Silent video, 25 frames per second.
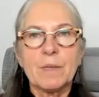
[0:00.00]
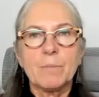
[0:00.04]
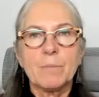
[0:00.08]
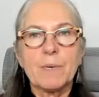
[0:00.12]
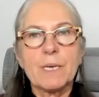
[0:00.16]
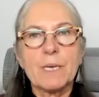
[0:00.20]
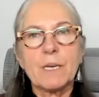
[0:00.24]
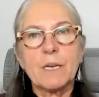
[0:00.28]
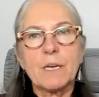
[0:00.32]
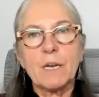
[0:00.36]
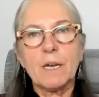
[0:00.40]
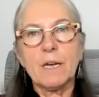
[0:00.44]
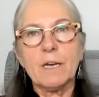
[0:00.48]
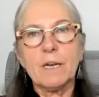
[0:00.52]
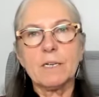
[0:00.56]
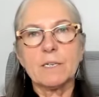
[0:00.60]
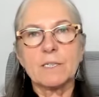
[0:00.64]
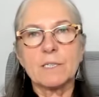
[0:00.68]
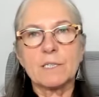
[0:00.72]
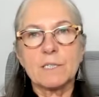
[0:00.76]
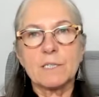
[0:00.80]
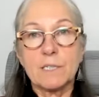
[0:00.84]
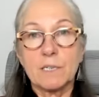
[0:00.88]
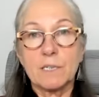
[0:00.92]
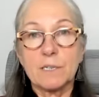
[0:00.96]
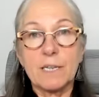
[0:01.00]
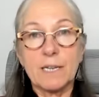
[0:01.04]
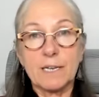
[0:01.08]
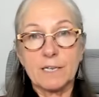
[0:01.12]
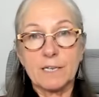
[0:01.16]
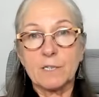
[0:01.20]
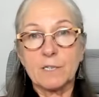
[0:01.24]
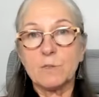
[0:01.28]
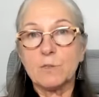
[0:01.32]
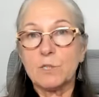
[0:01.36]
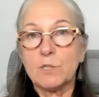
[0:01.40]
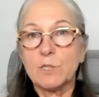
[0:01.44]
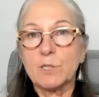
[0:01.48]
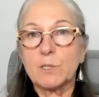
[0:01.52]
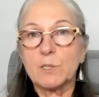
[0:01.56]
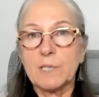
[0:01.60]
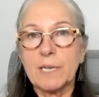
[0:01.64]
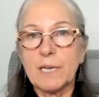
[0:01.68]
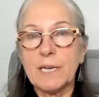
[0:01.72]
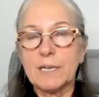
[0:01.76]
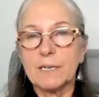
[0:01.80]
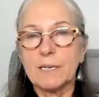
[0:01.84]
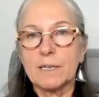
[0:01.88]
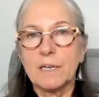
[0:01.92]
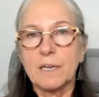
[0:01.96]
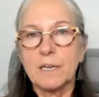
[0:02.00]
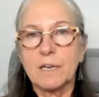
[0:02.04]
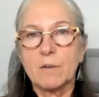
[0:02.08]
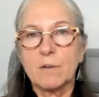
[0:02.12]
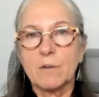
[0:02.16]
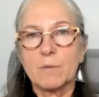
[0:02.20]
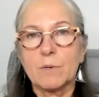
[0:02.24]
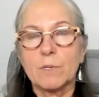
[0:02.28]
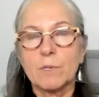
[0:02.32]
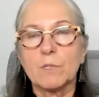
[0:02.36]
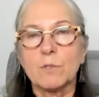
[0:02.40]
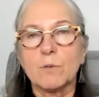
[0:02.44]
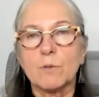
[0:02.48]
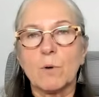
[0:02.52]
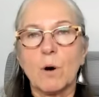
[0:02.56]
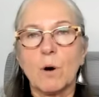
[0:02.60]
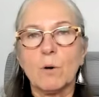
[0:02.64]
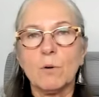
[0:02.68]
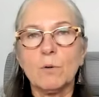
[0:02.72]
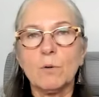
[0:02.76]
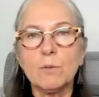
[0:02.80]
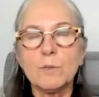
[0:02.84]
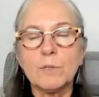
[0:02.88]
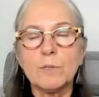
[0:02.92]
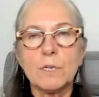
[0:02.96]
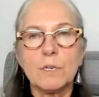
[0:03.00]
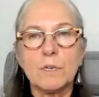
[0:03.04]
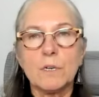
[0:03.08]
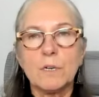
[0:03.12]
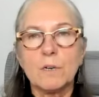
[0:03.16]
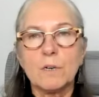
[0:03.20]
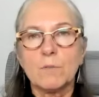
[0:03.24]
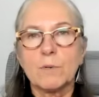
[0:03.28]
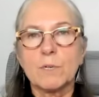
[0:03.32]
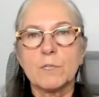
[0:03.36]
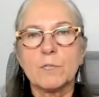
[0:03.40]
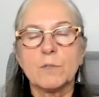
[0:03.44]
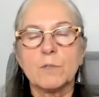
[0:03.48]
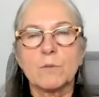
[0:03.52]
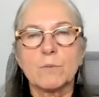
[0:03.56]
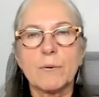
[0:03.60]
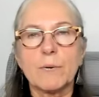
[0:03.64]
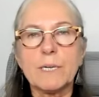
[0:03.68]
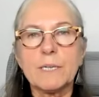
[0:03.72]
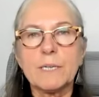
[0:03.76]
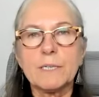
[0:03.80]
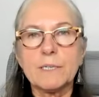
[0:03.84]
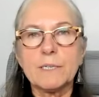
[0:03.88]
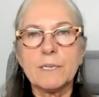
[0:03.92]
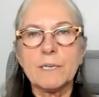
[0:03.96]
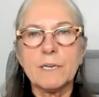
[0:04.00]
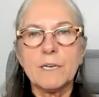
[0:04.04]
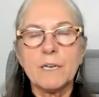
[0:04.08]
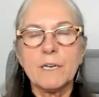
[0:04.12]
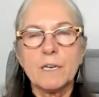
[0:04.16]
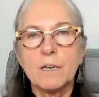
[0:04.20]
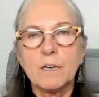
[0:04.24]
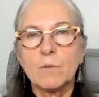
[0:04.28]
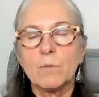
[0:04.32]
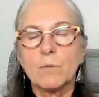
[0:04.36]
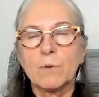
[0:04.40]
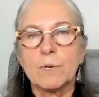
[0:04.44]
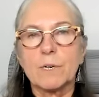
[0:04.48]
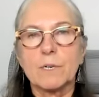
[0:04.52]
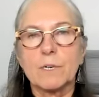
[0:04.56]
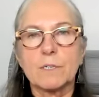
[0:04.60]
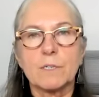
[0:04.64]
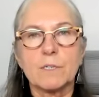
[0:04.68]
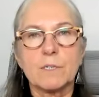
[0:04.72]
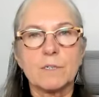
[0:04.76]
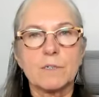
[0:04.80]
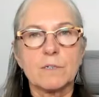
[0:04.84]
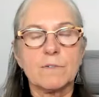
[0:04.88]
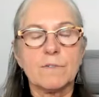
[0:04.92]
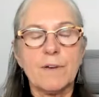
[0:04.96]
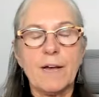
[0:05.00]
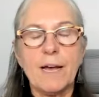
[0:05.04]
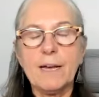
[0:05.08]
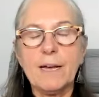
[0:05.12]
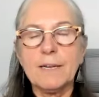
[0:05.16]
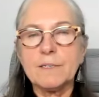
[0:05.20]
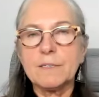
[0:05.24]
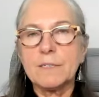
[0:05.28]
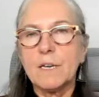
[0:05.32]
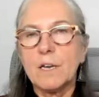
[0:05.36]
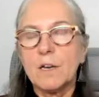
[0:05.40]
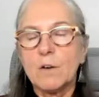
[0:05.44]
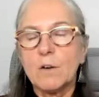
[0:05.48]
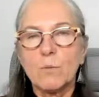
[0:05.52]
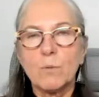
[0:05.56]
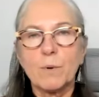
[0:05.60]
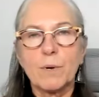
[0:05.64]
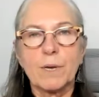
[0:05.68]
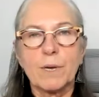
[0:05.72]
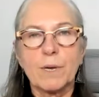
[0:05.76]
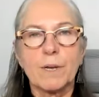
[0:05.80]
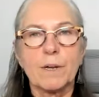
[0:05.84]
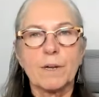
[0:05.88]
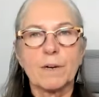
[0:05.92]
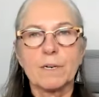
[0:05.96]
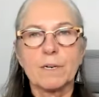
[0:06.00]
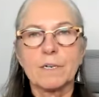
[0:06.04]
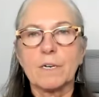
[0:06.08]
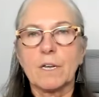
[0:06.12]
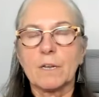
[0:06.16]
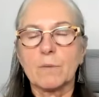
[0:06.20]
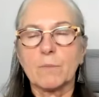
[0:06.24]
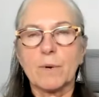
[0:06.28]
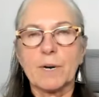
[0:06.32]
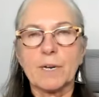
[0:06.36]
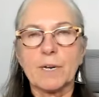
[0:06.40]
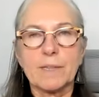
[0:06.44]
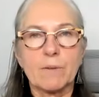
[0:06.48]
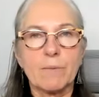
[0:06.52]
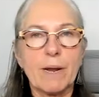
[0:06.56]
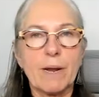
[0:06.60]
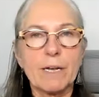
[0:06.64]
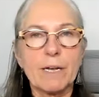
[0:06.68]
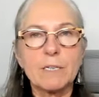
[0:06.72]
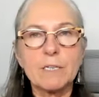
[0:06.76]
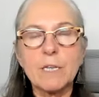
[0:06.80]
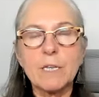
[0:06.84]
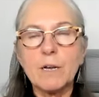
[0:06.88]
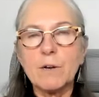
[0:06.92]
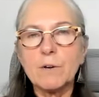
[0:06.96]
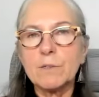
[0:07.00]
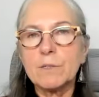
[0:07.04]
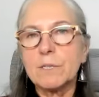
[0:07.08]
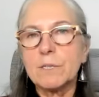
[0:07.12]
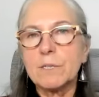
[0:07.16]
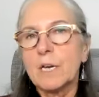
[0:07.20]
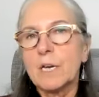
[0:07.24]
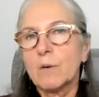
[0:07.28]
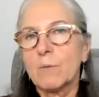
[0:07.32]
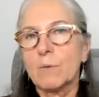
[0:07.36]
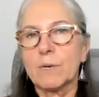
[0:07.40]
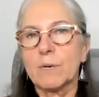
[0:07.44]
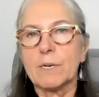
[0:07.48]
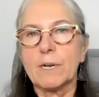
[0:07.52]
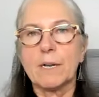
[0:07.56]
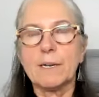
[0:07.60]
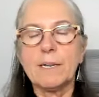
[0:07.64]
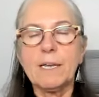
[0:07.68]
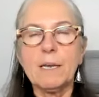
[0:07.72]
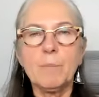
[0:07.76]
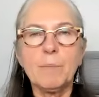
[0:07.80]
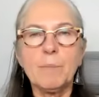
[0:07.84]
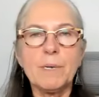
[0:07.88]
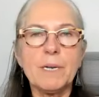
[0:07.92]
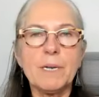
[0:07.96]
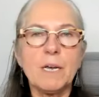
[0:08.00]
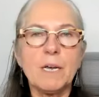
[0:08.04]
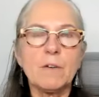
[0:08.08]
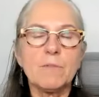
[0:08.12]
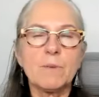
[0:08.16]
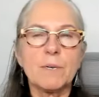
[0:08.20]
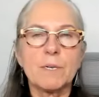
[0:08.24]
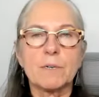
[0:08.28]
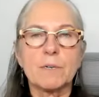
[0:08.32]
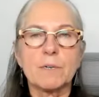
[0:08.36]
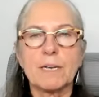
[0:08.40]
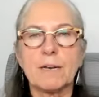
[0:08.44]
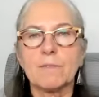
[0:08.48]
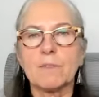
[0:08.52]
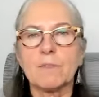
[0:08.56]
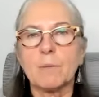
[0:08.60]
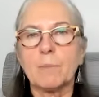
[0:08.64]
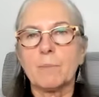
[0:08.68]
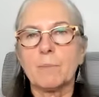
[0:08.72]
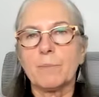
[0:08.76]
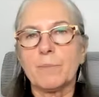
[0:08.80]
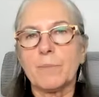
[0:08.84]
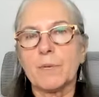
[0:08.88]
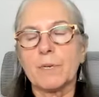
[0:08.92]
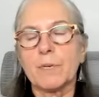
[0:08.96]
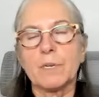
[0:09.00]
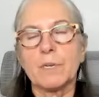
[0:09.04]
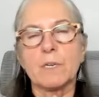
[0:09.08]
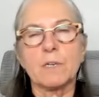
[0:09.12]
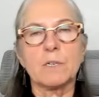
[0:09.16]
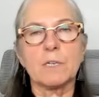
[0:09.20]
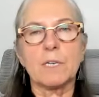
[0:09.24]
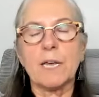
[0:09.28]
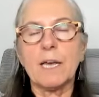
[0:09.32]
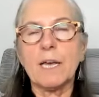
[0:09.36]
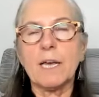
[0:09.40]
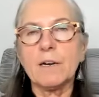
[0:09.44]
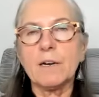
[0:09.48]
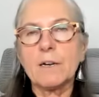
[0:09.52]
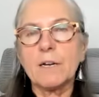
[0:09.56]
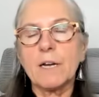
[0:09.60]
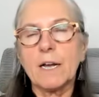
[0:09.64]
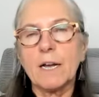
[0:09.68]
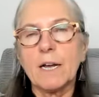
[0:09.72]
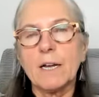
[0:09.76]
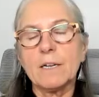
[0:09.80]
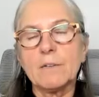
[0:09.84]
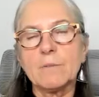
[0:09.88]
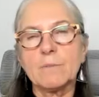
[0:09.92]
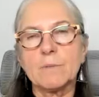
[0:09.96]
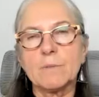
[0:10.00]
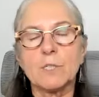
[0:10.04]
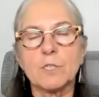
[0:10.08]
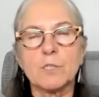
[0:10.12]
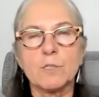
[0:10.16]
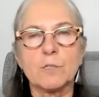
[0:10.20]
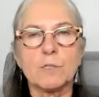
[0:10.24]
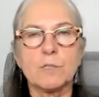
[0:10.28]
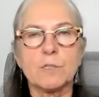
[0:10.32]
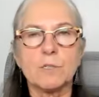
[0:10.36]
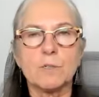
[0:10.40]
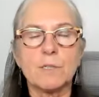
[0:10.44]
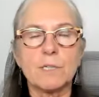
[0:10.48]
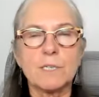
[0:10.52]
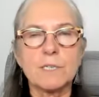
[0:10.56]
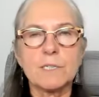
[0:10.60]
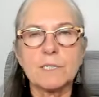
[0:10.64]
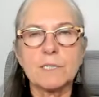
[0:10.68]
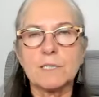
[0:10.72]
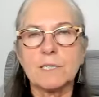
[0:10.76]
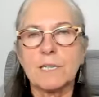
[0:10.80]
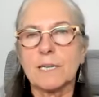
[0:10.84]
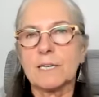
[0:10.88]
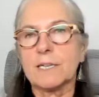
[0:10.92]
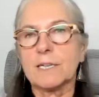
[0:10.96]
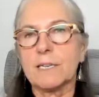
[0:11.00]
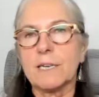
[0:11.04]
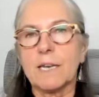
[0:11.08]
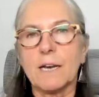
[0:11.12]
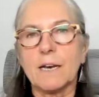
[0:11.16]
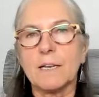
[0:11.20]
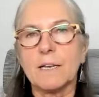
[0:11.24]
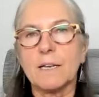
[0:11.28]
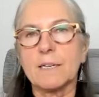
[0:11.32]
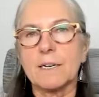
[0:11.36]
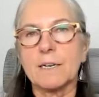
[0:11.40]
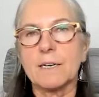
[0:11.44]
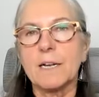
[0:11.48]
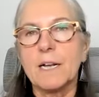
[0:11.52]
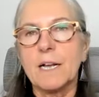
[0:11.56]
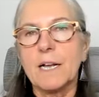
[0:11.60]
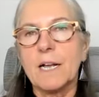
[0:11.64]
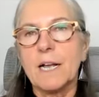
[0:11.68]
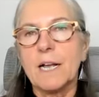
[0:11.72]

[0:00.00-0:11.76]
Because like you just said, we're too old, we're too wrinkly, we're too fat, we're not wearing the right clothes, we're not hip enough, we don't have the good haircut, we should do this and that and the other.